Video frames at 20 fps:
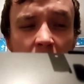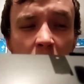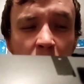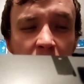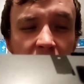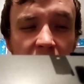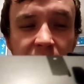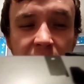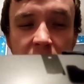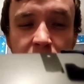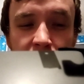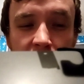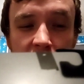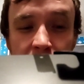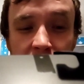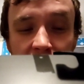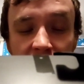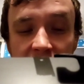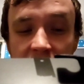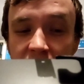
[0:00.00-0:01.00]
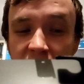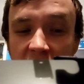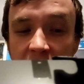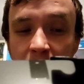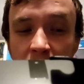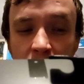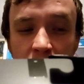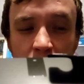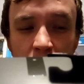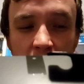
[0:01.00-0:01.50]
wields his purple
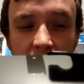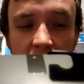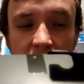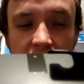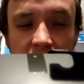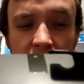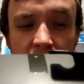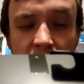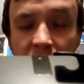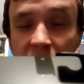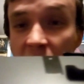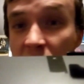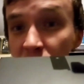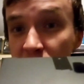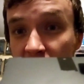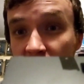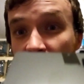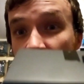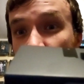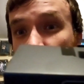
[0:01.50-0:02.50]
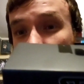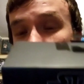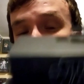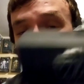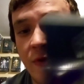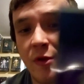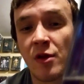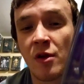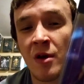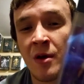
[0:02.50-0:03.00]
lightsaber while cloaked in Jedi
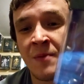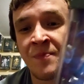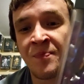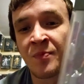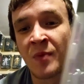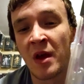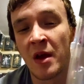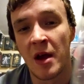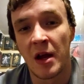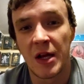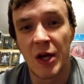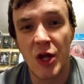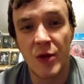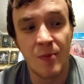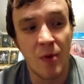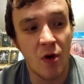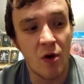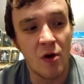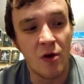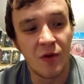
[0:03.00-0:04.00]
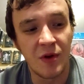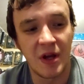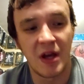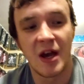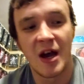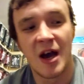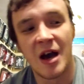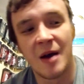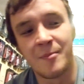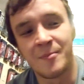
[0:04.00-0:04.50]
robes. This is my only
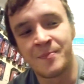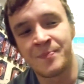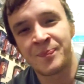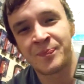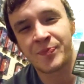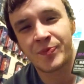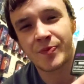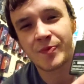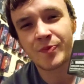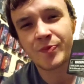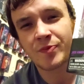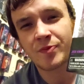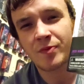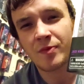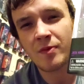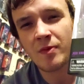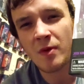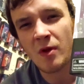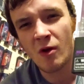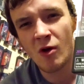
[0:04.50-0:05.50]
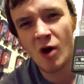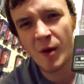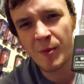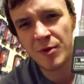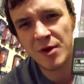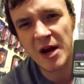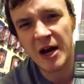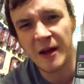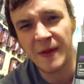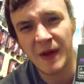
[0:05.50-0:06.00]

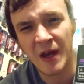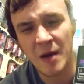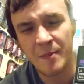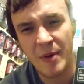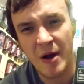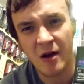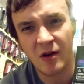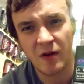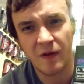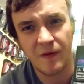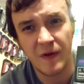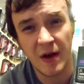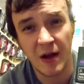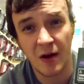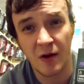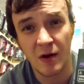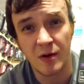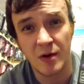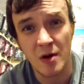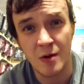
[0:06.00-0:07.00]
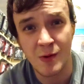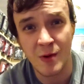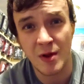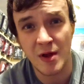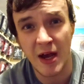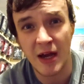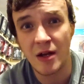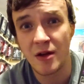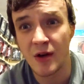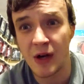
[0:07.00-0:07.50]
upsetting thing about the figure. It don't
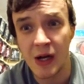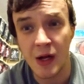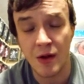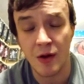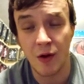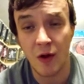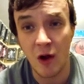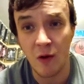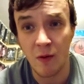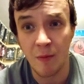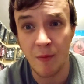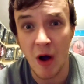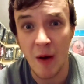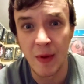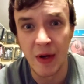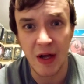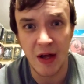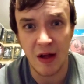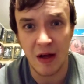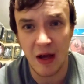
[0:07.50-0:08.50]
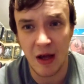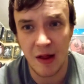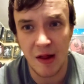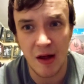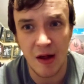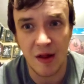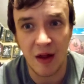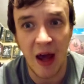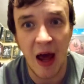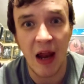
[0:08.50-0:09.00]
say Knights of the Old Republic, it
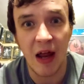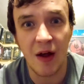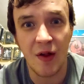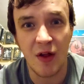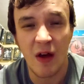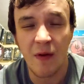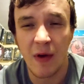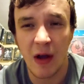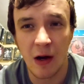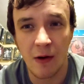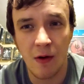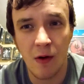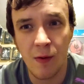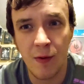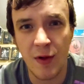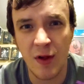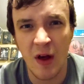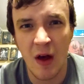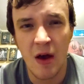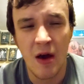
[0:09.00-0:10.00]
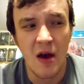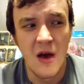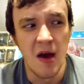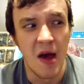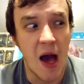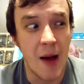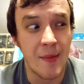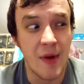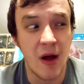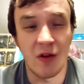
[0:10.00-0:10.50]
says Galaxy of Heroes.
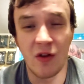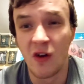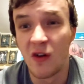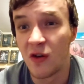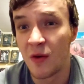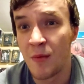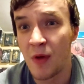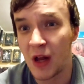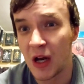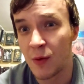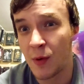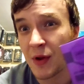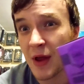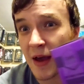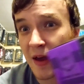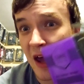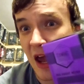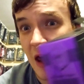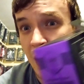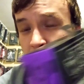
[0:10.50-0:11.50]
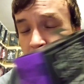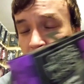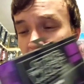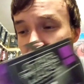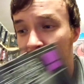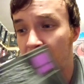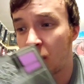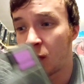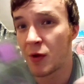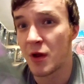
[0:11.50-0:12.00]
I'm not too familiar with that game.
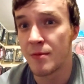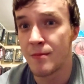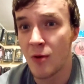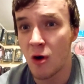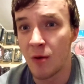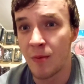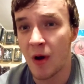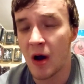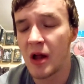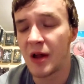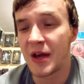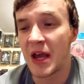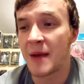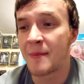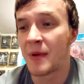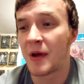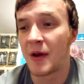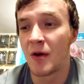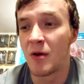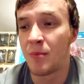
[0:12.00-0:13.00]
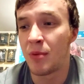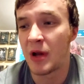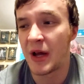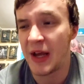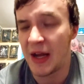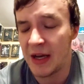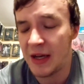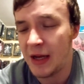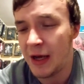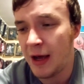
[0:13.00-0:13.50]
I know it's a mobile game, but I don't
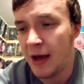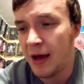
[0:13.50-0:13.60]
play it.